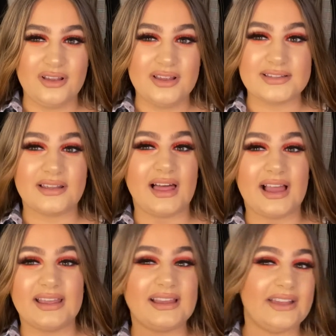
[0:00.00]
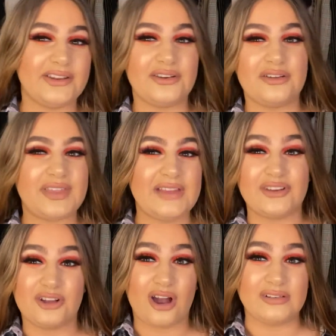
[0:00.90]
So, like, I don't know if they
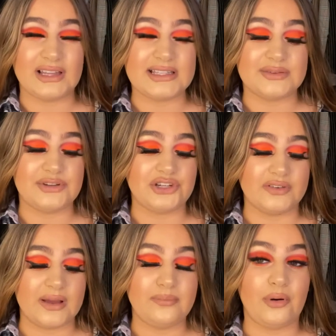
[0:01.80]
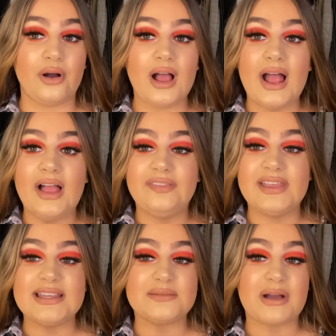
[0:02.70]
even correlate to each other, but
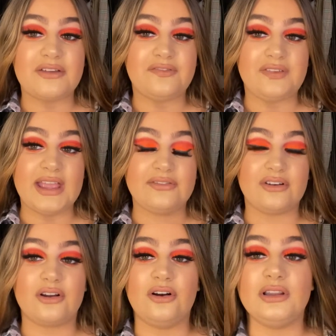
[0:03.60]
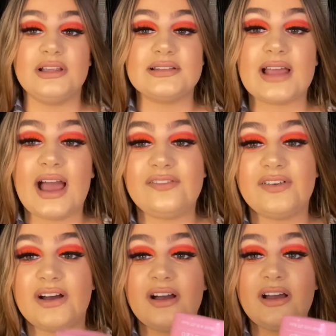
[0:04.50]
these are my favourite colours
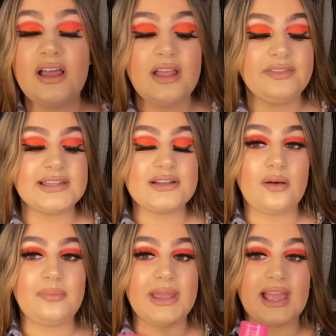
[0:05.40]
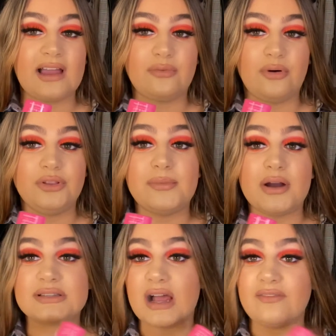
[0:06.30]
ever. This hot pink I've worn the
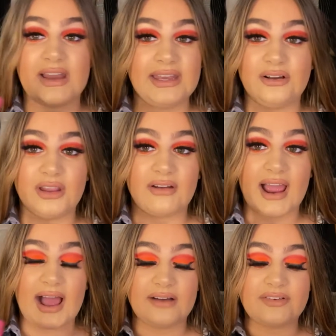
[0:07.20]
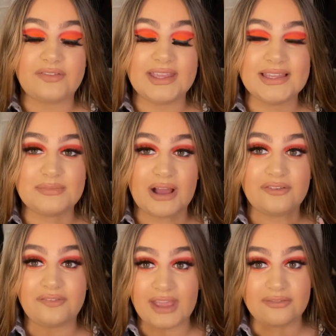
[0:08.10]
most out of any colour I have. I think it's my
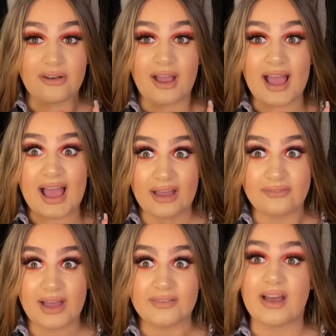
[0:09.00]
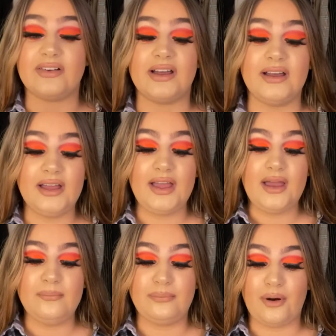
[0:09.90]
favourite ever, ever, ever.
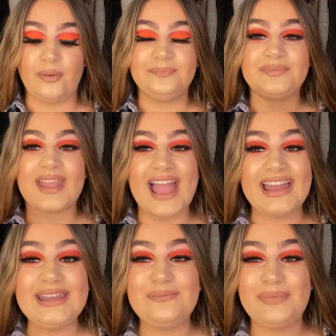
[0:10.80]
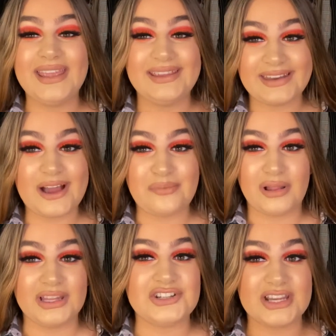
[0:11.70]
But any pink nail
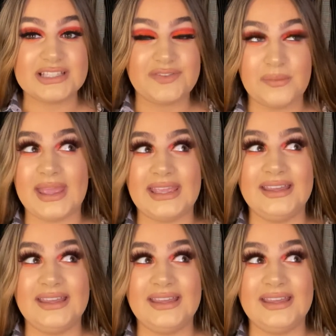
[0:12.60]
polish is for me.